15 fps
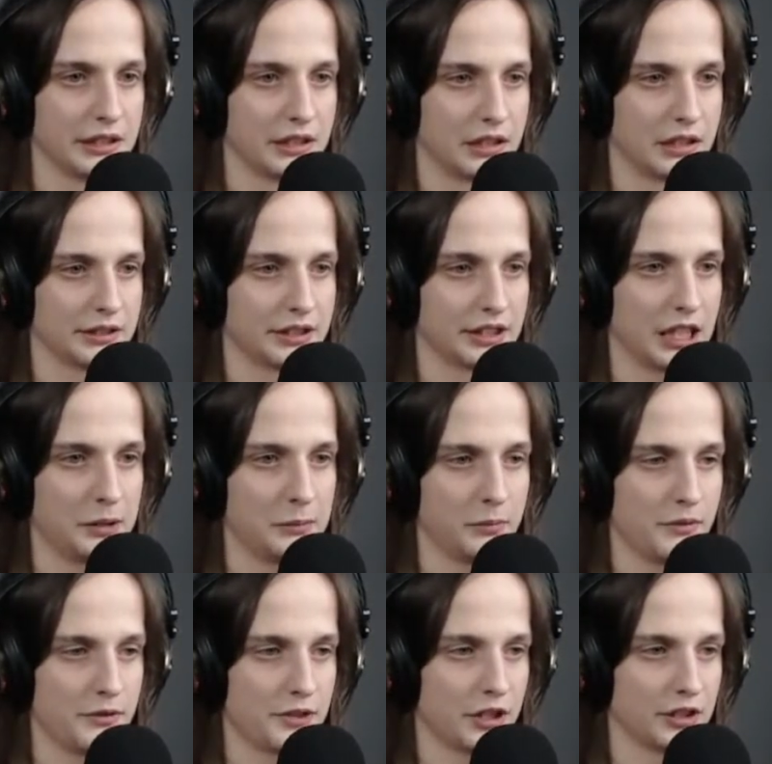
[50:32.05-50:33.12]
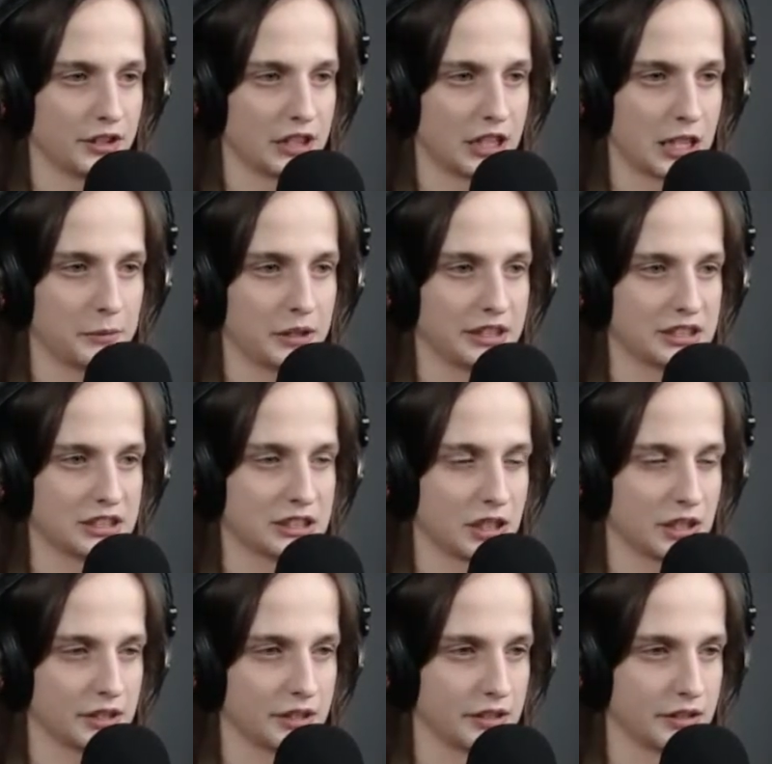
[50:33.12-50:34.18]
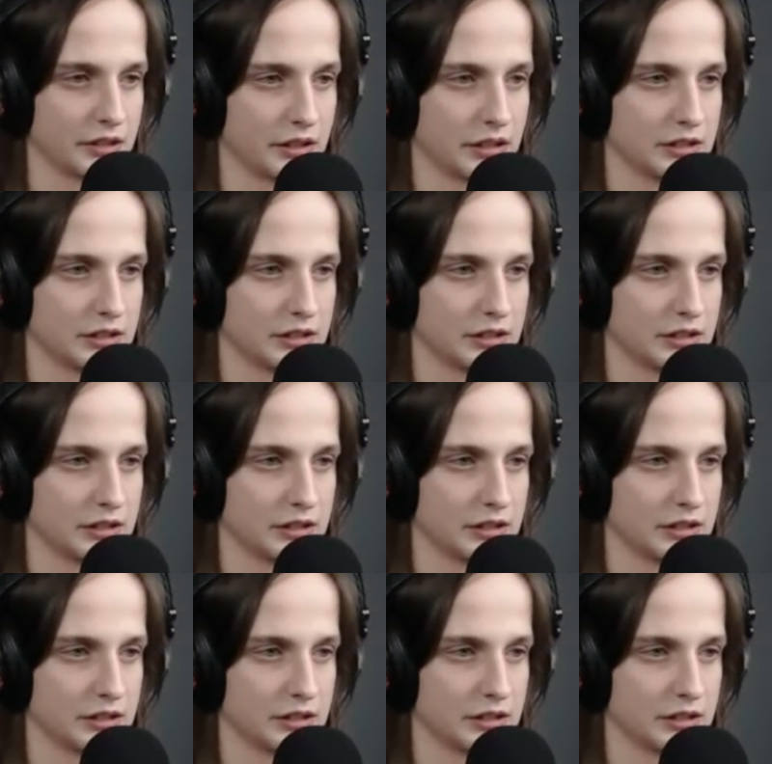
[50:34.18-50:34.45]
the game thought that I'm getting stuck in it.